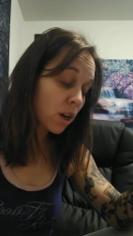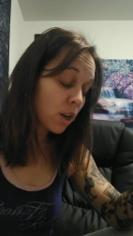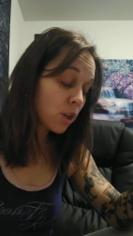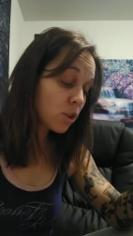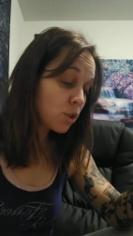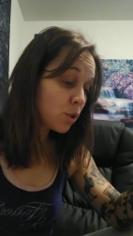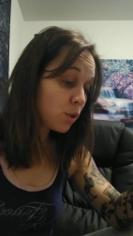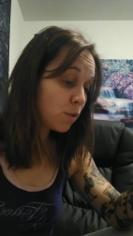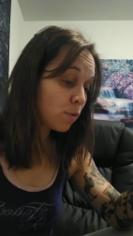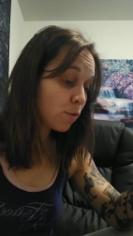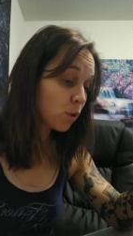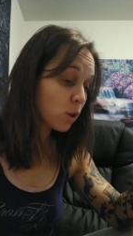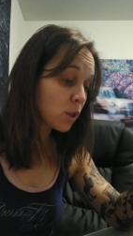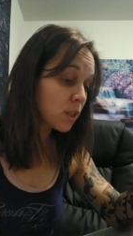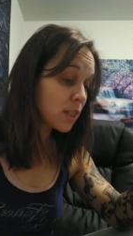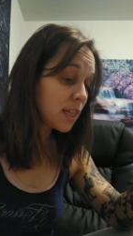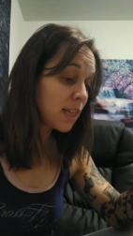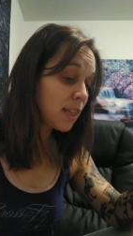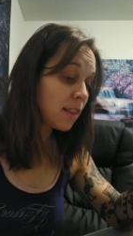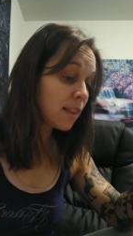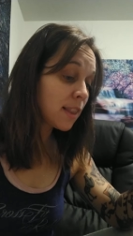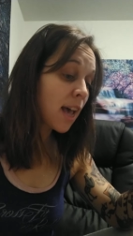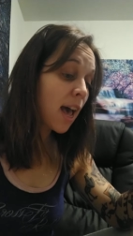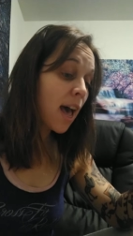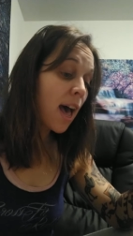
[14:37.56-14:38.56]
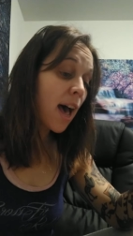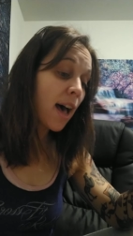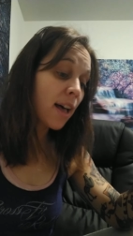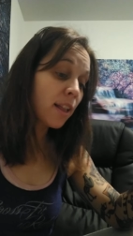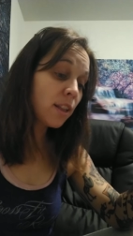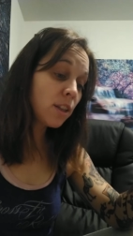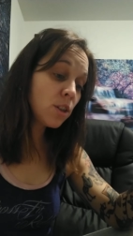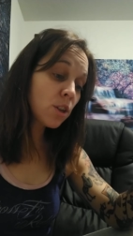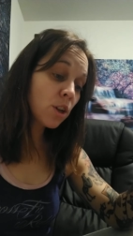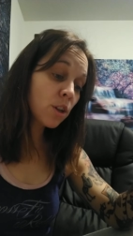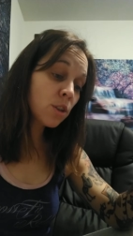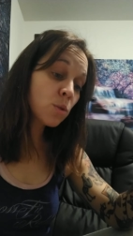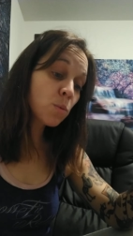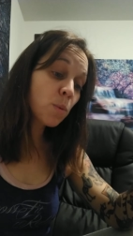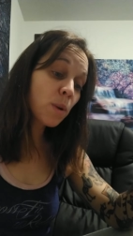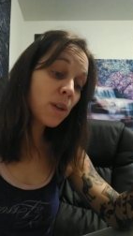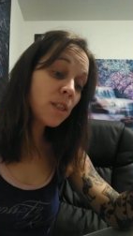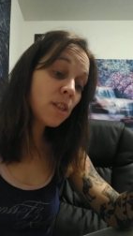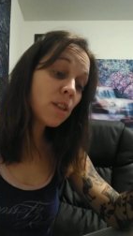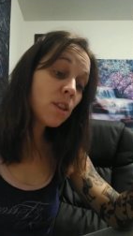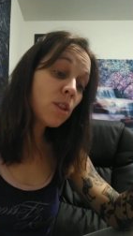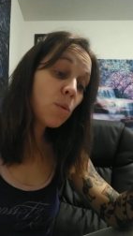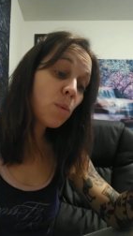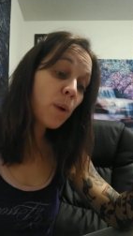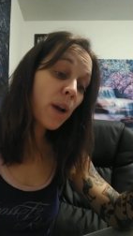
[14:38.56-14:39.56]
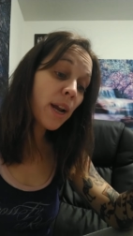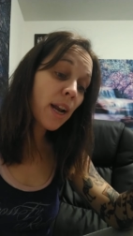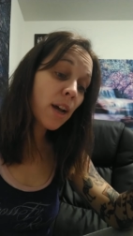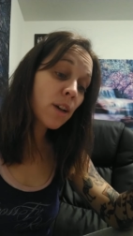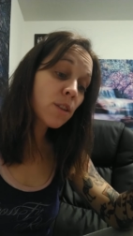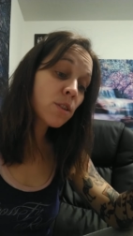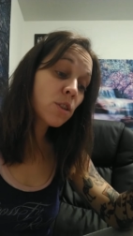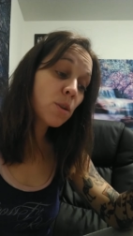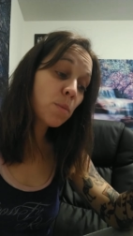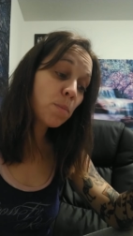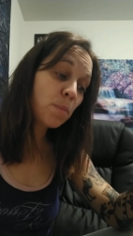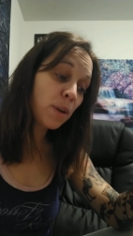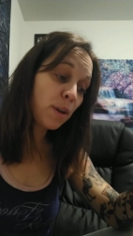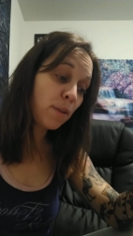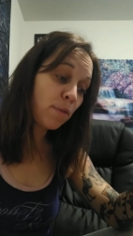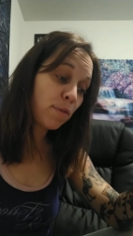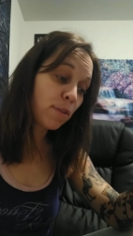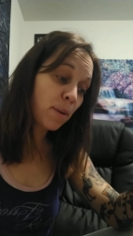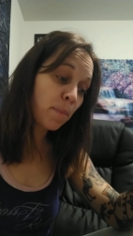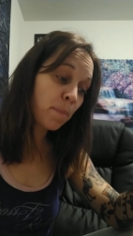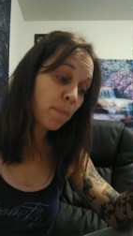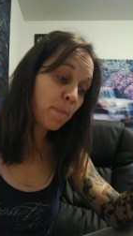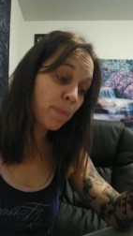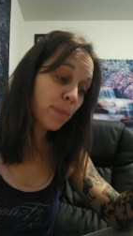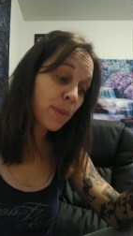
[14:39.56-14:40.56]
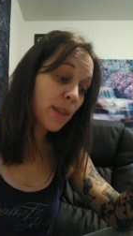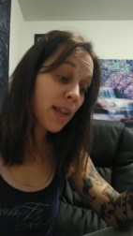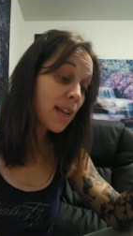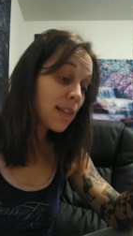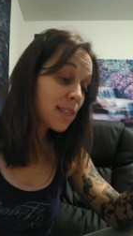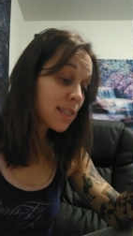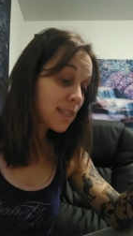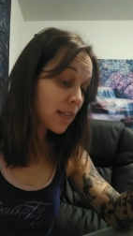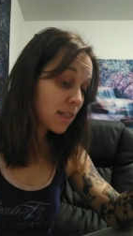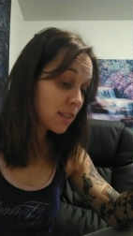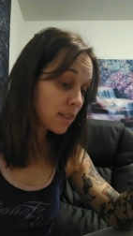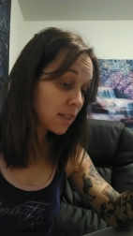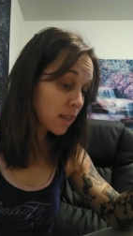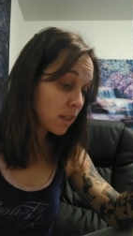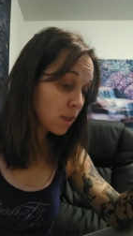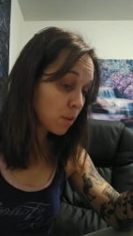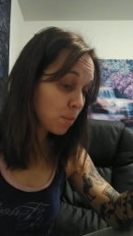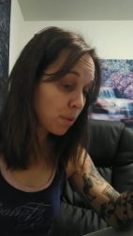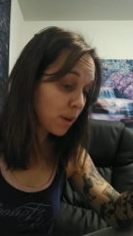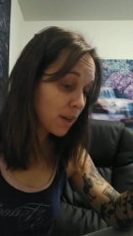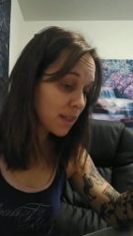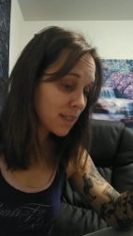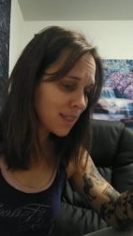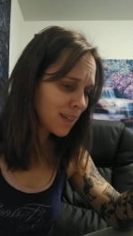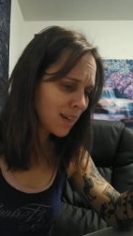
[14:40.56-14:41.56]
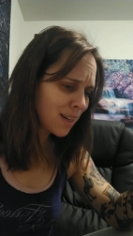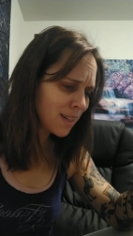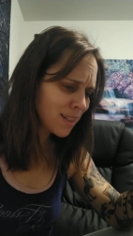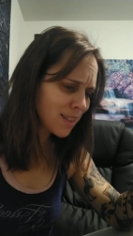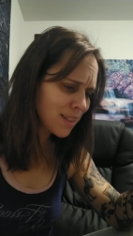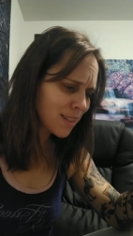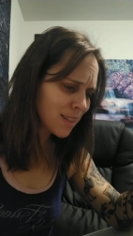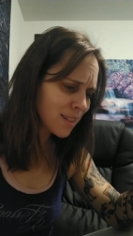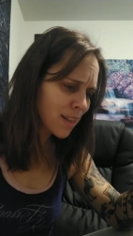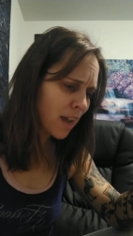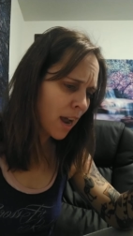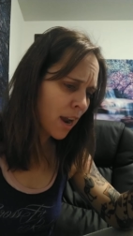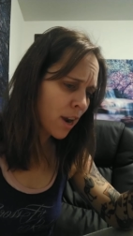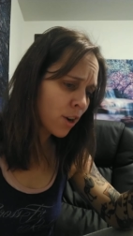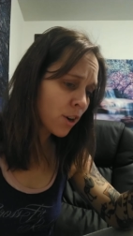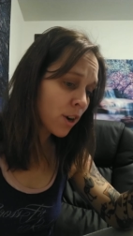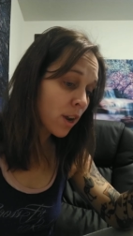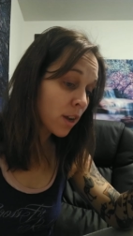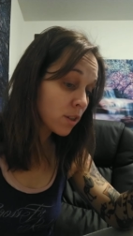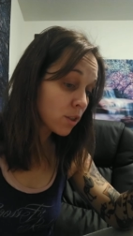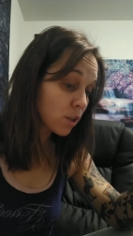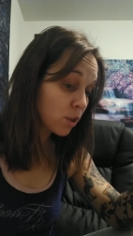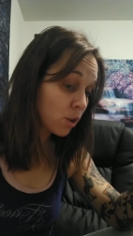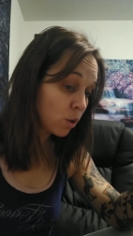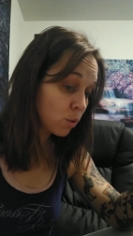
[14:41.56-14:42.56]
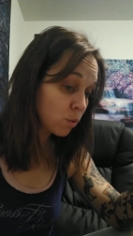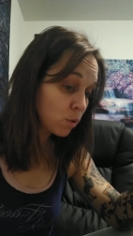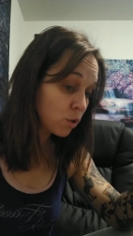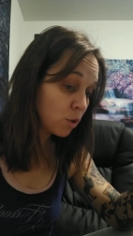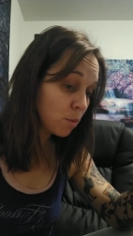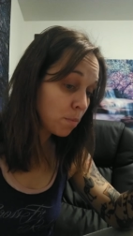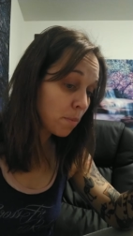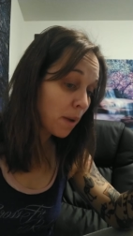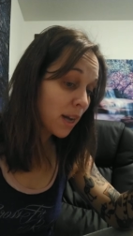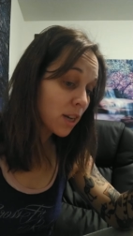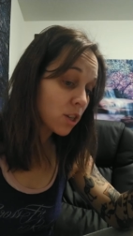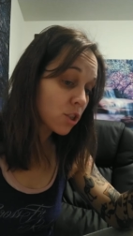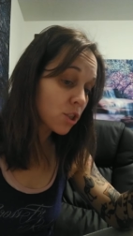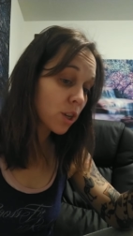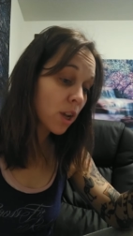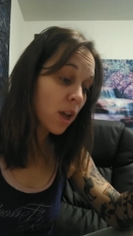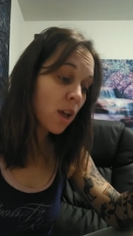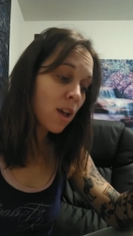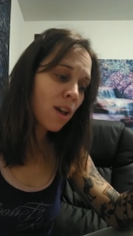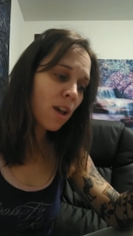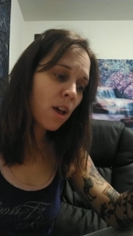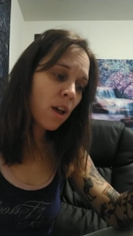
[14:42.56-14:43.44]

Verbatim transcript: On June 14th, Allen Dulles went to the White House to brief him, sensing the President's desire not to know too much.